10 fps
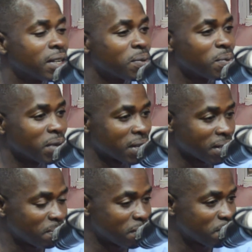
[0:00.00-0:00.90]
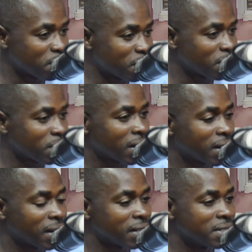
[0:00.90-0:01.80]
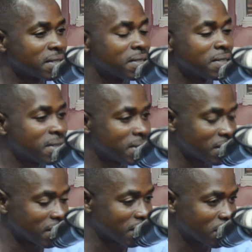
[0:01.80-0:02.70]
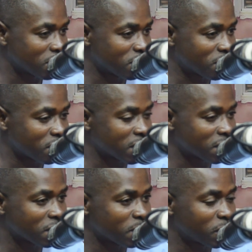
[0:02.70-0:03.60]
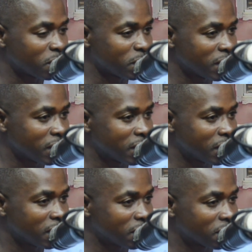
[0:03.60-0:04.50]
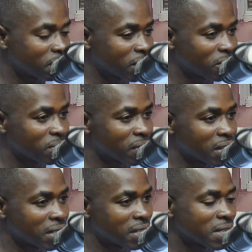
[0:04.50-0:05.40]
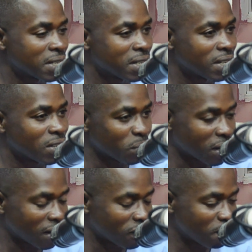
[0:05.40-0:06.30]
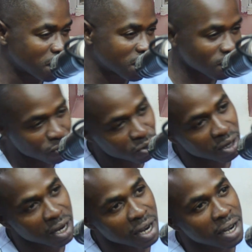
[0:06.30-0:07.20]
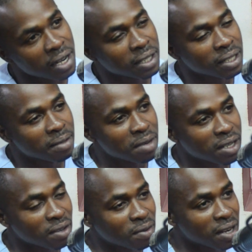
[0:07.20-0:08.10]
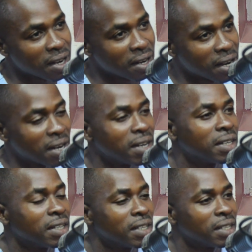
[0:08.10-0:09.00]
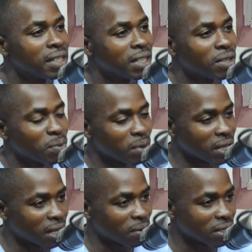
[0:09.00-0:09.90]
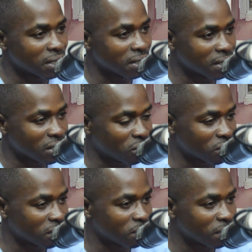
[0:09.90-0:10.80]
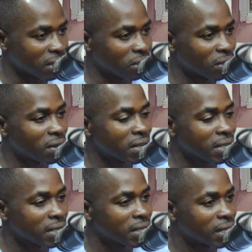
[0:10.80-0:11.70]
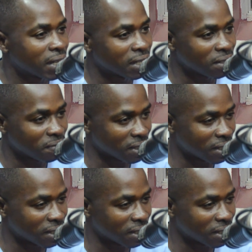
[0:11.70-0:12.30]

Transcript: We are the people existing to transform communities, to make sure that we have a better Busoga, a better Uganda, where our generation will enjoy and even the